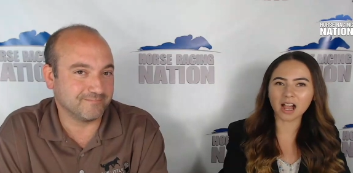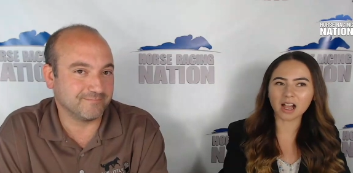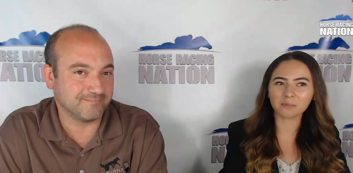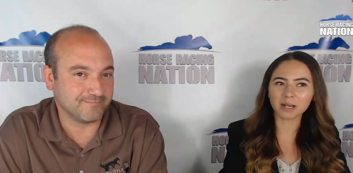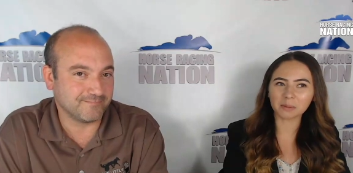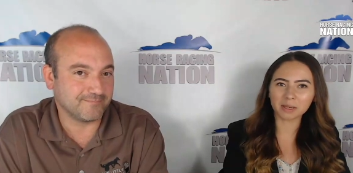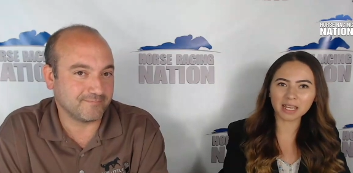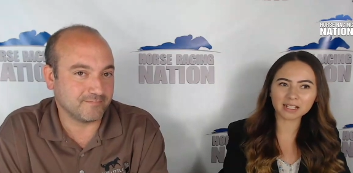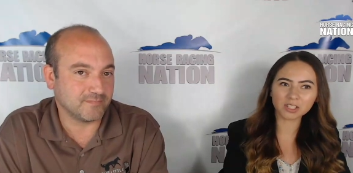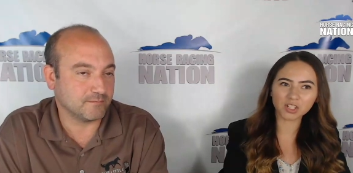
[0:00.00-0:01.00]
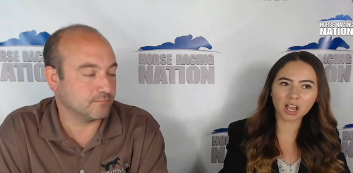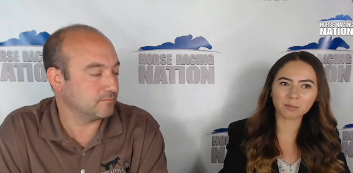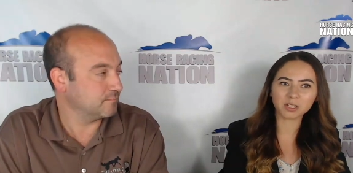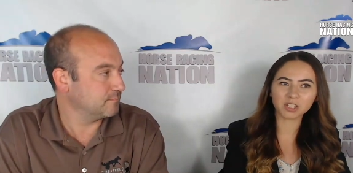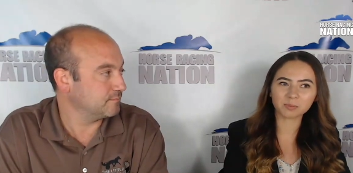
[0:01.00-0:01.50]
Speaker 1: uh, but I'm against
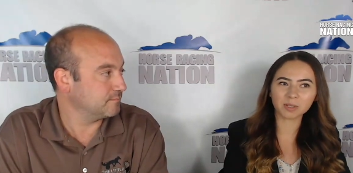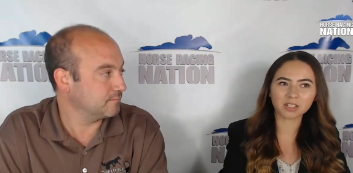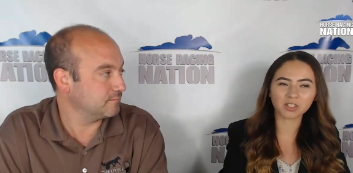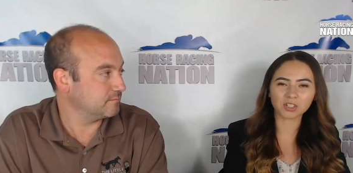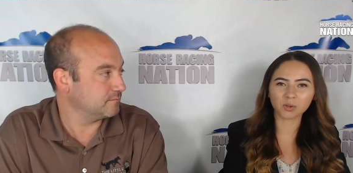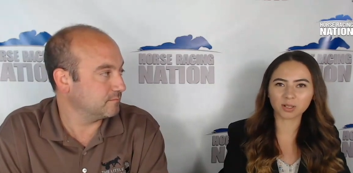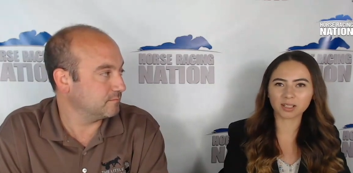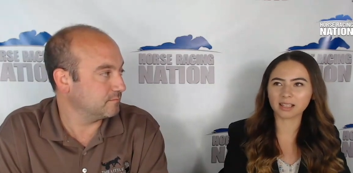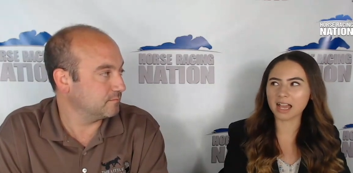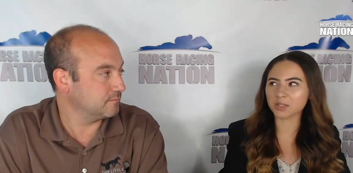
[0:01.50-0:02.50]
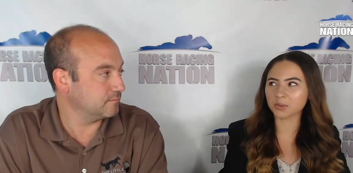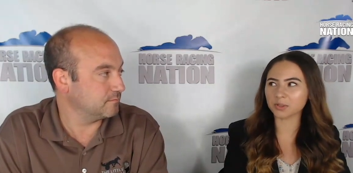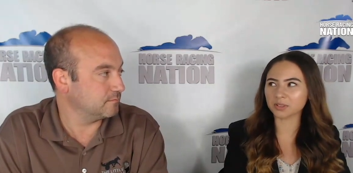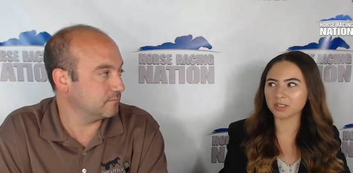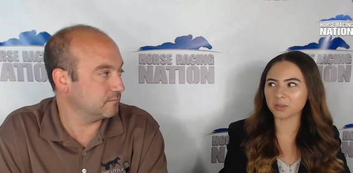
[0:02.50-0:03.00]
Shahama just because she totally lacks with
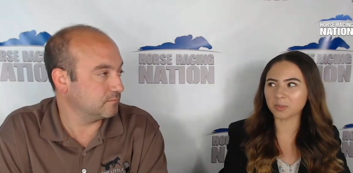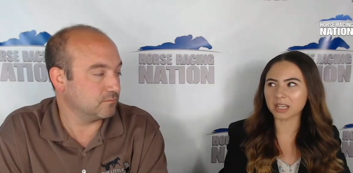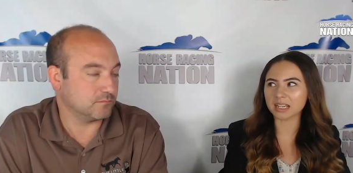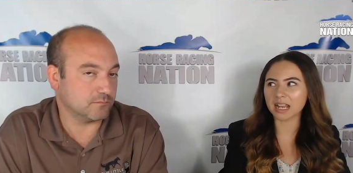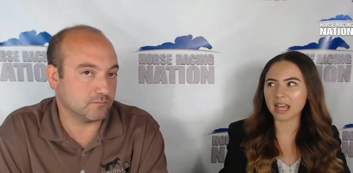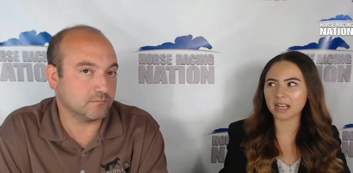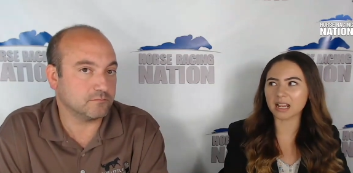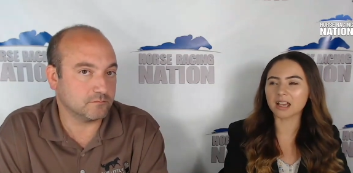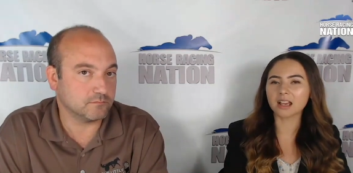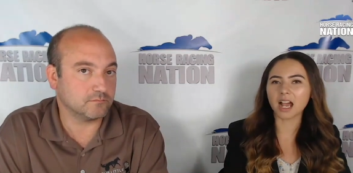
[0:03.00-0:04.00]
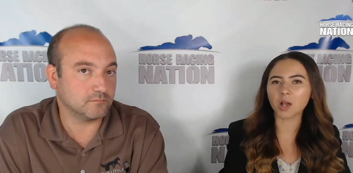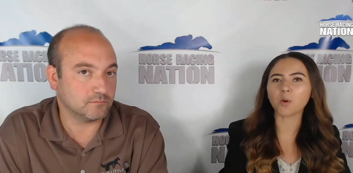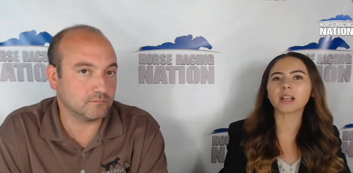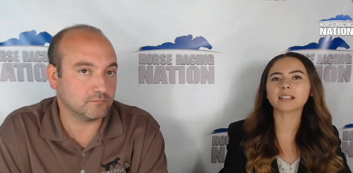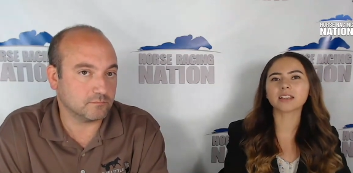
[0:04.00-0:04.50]
early speed and I
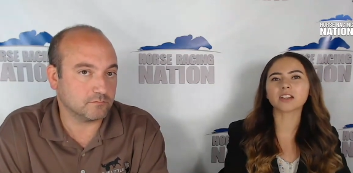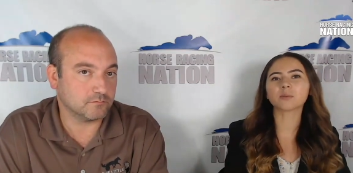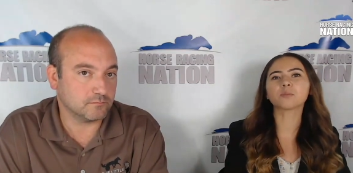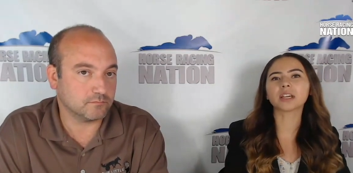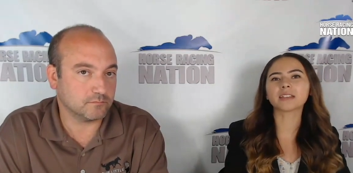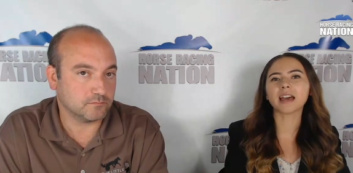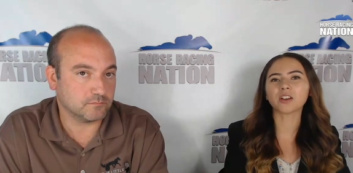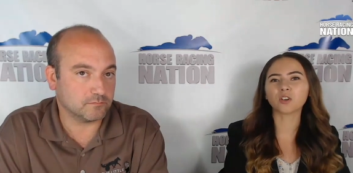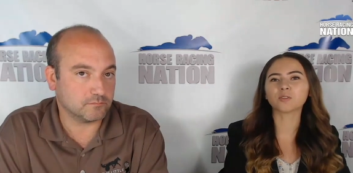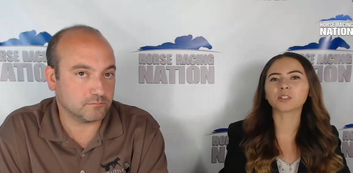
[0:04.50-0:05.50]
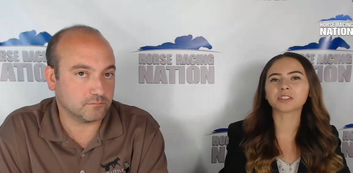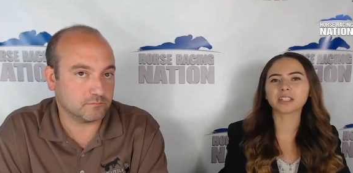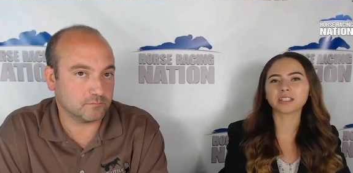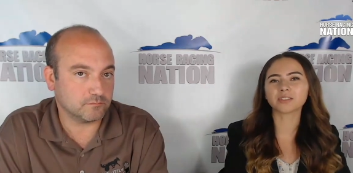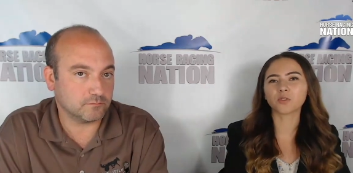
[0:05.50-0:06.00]
want to see her bring that
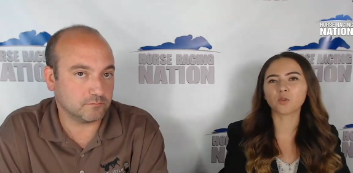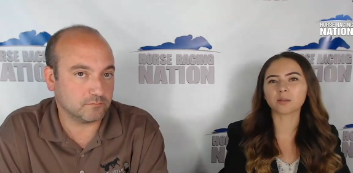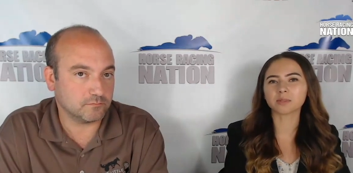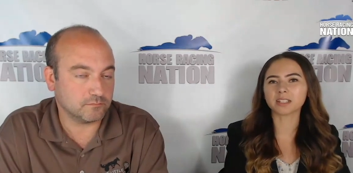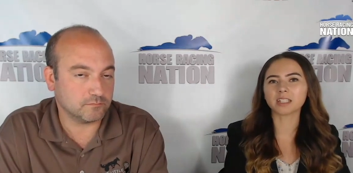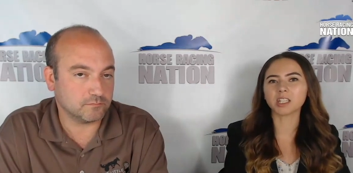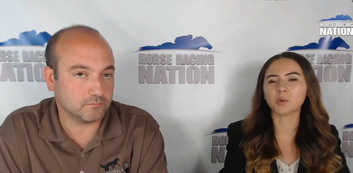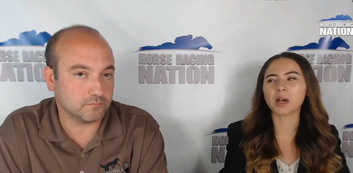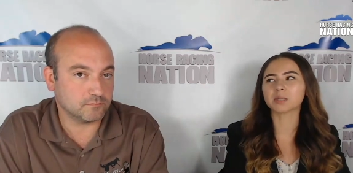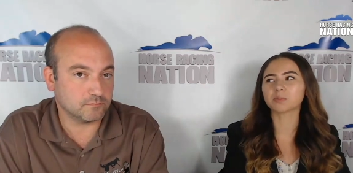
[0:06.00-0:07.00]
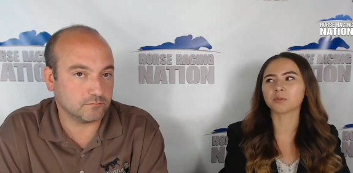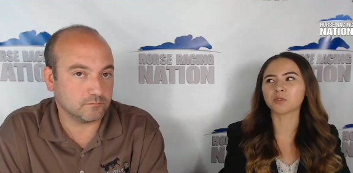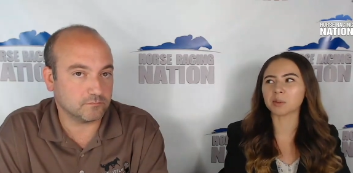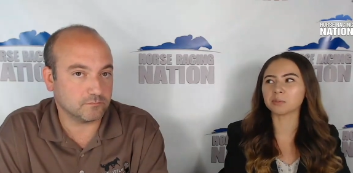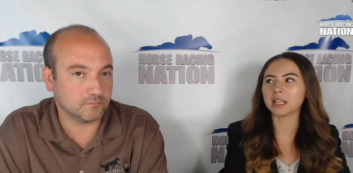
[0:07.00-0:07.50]
overseas form to the U.S.
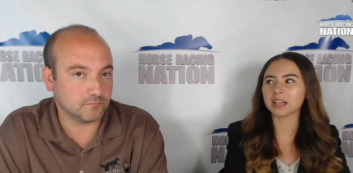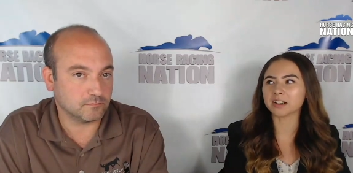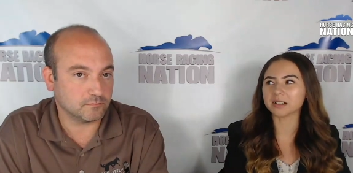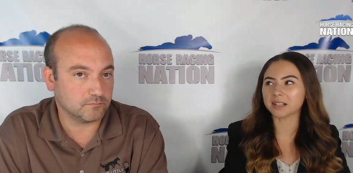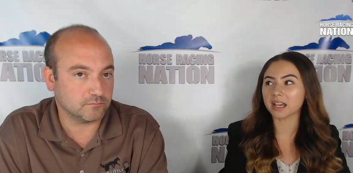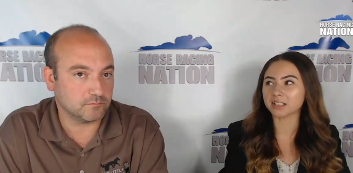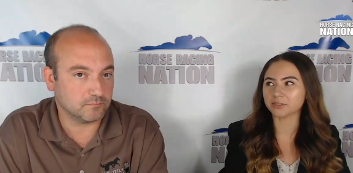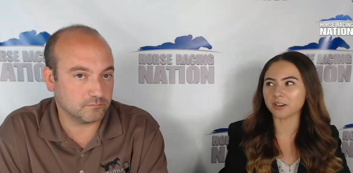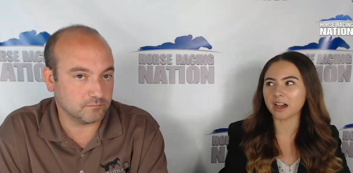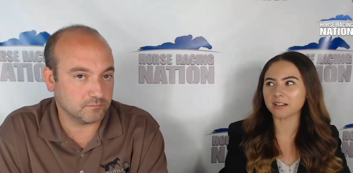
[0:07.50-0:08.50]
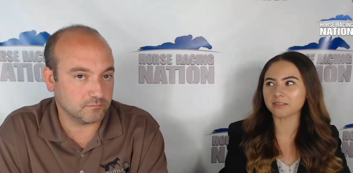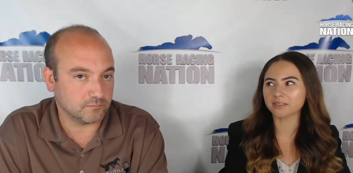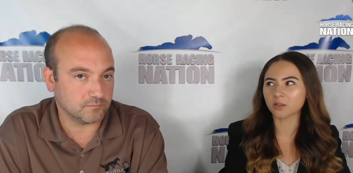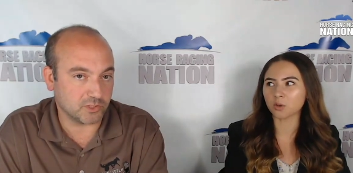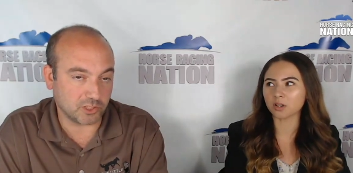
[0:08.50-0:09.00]
before I play her at nine to five
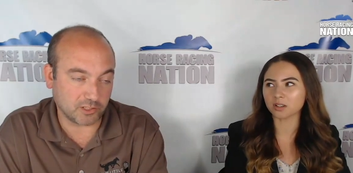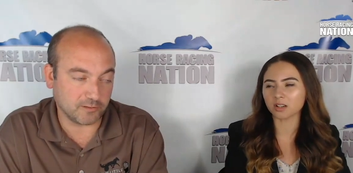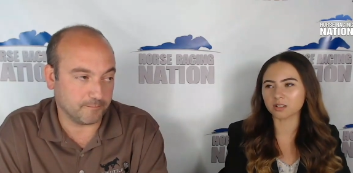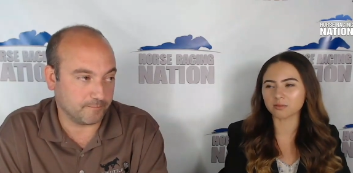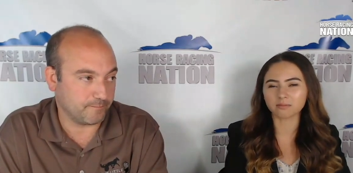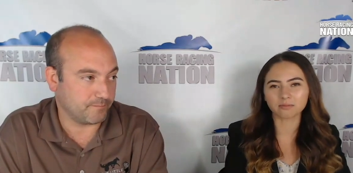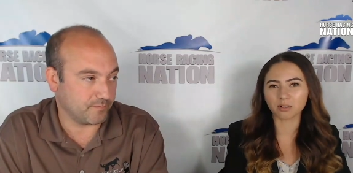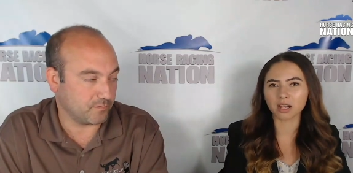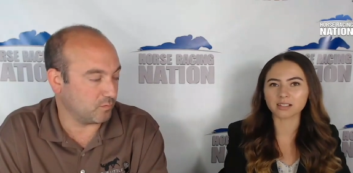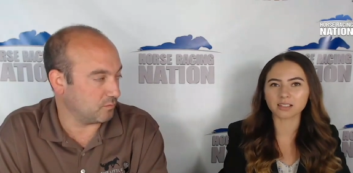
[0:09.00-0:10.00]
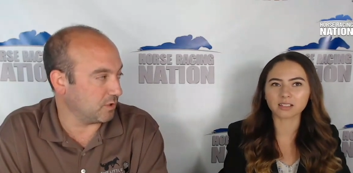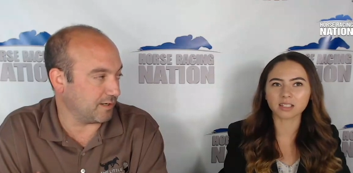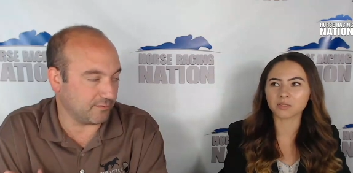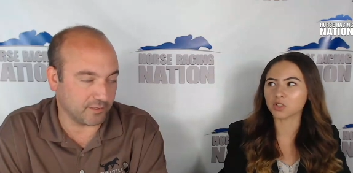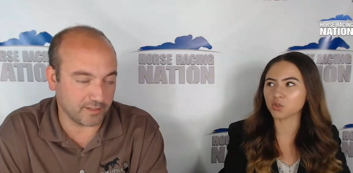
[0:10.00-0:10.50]
or sure. a price that's
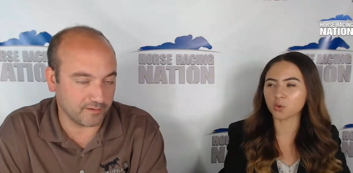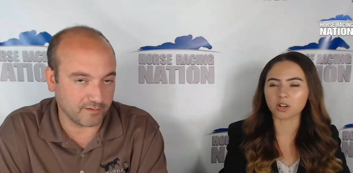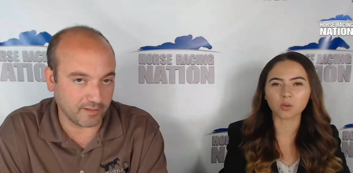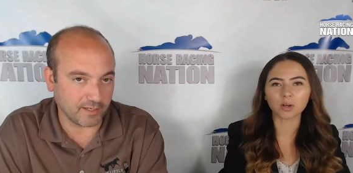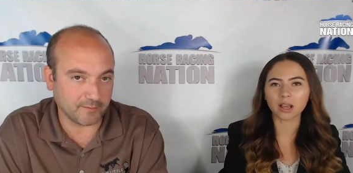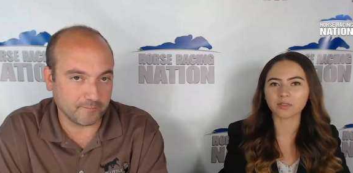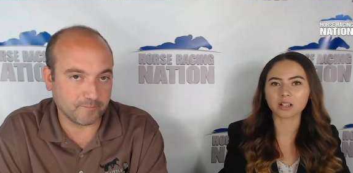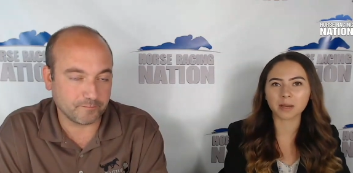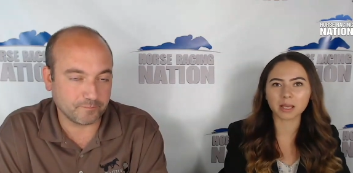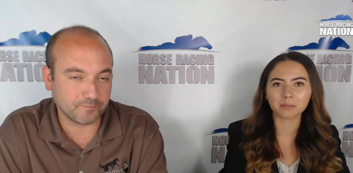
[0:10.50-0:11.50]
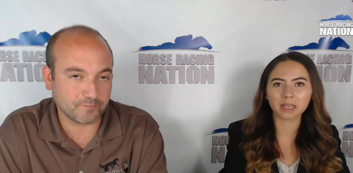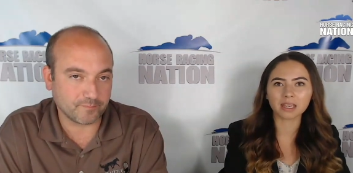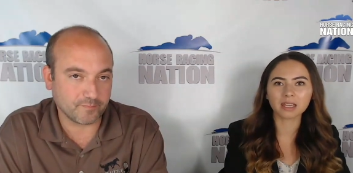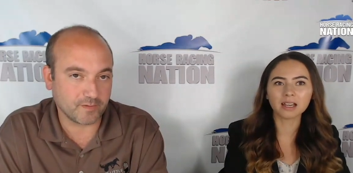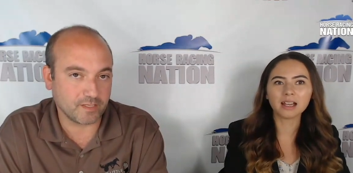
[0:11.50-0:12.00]
whatever even shorter, is, yeah. whatever it might
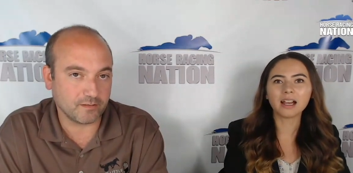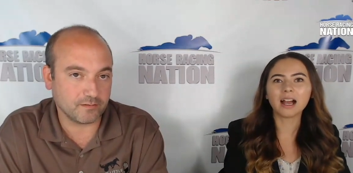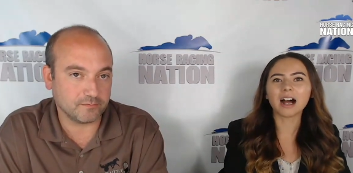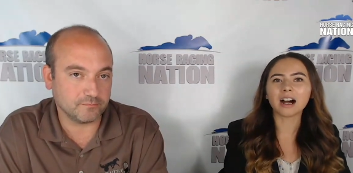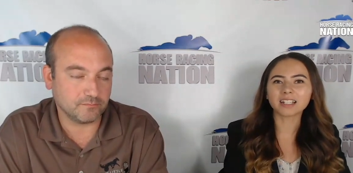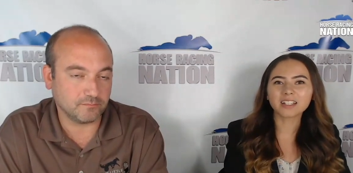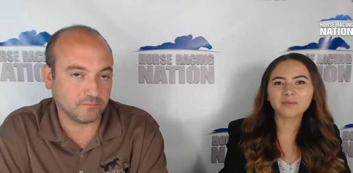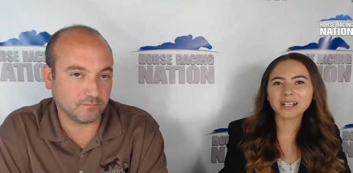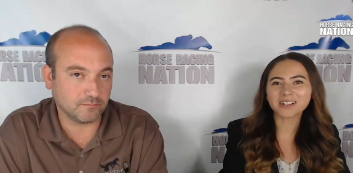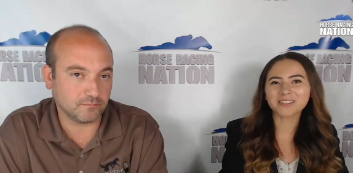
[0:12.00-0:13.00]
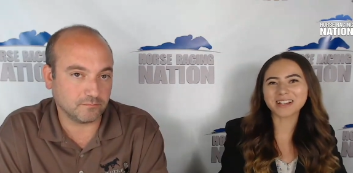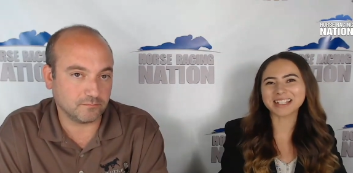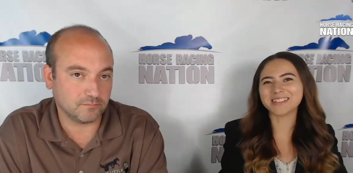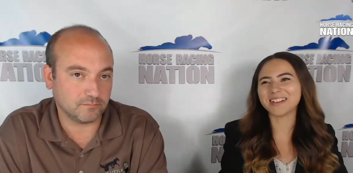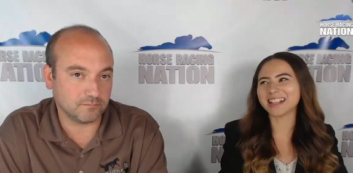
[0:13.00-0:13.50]
be. I'll give my girl
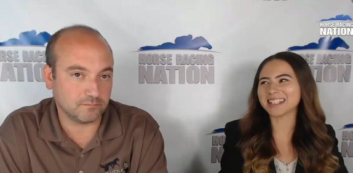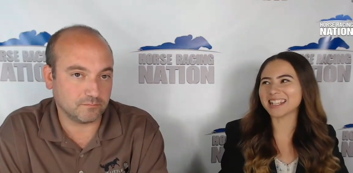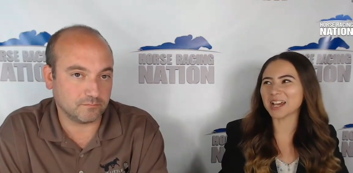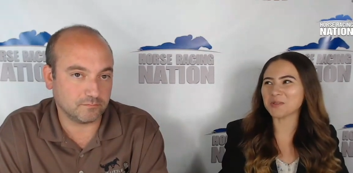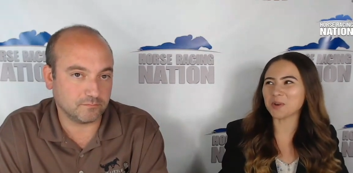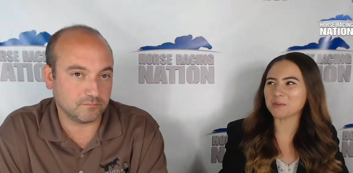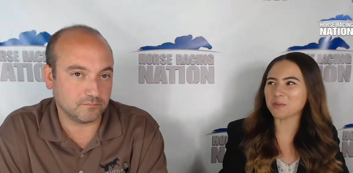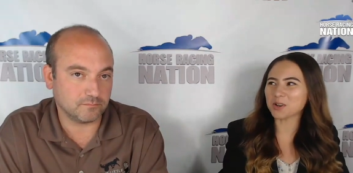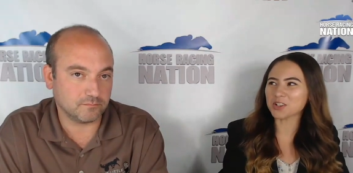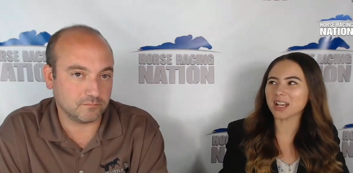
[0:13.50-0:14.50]
Venti Valentine one more